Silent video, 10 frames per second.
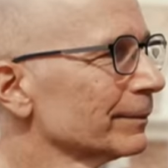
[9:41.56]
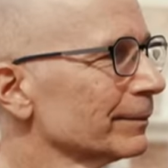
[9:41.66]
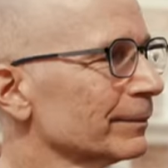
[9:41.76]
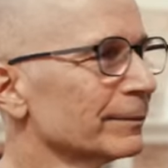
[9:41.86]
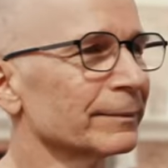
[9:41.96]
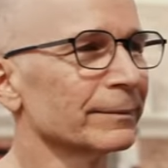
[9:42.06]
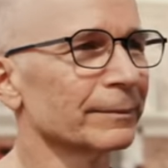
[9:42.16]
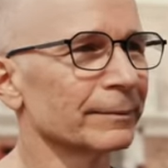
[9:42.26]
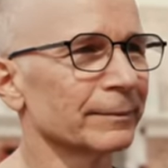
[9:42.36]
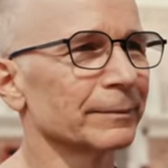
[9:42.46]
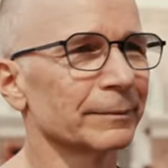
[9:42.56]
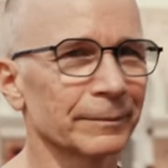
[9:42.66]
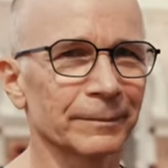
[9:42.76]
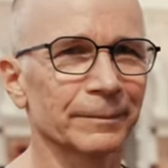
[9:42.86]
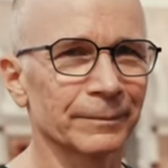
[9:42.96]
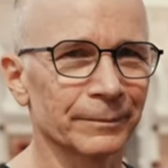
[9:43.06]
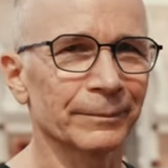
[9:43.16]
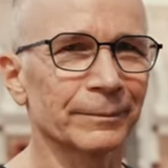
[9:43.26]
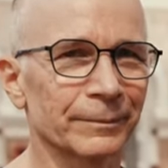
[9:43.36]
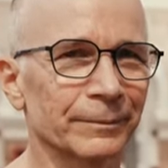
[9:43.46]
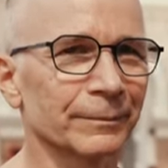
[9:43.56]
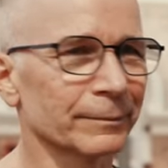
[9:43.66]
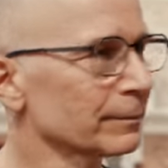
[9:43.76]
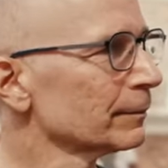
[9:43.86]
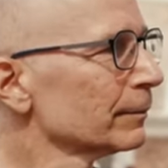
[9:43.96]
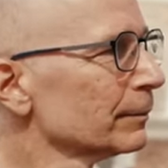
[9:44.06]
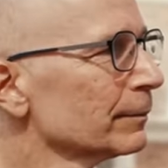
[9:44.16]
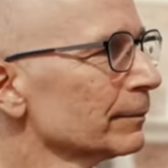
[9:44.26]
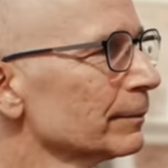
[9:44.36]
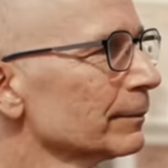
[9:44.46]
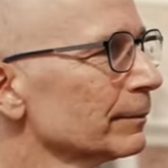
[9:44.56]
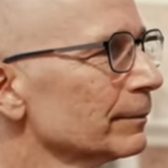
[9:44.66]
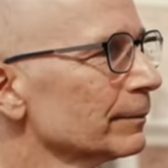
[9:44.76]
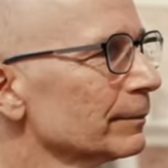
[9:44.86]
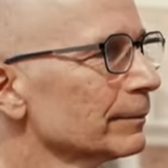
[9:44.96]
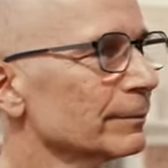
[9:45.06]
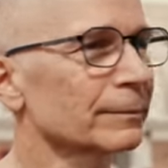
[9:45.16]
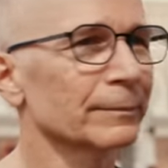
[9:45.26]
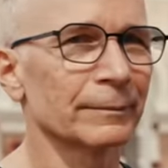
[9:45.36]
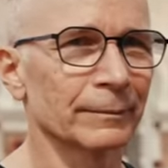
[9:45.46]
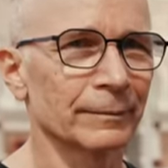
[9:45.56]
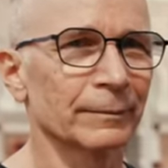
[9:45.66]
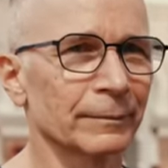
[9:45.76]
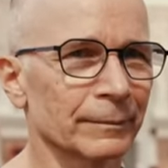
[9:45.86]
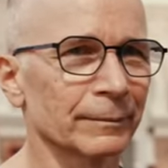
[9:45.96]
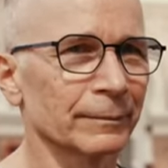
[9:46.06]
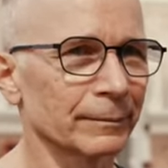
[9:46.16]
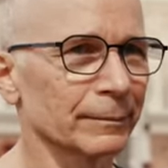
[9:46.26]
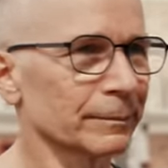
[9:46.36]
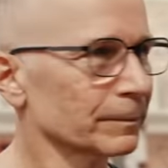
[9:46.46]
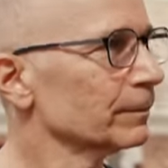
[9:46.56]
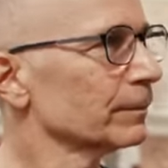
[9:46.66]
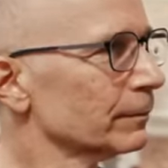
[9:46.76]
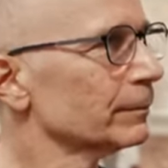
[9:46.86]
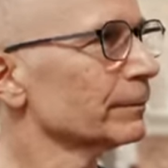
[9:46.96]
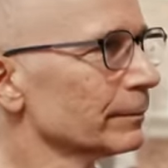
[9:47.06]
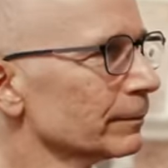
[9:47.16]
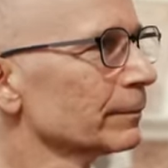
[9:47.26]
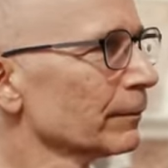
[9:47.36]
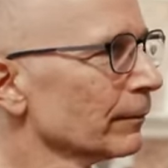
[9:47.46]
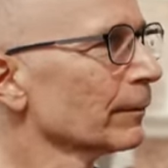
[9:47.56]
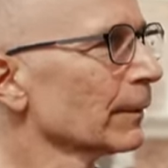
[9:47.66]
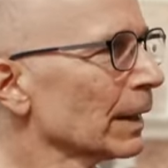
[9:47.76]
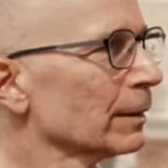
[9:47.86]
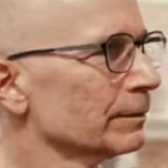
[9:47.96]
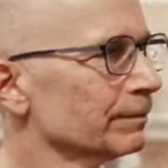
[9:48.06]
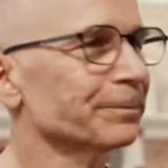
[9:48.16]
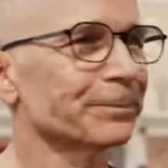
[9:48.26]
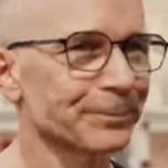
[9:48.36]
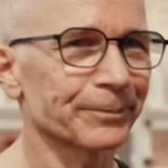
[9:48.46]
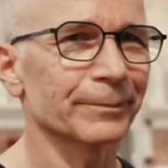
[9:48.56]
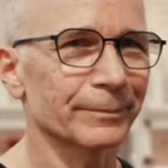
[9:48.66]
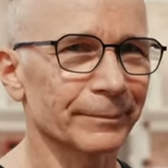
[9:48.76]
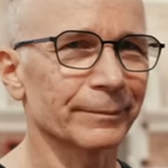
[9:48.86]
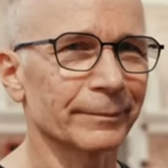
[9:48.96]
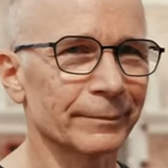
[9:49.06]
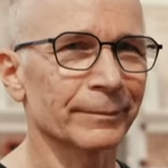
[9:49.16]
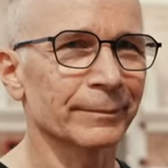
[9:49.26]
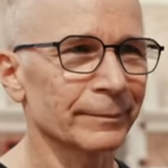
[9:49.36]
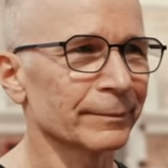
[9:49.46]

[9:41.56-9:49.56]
(silent)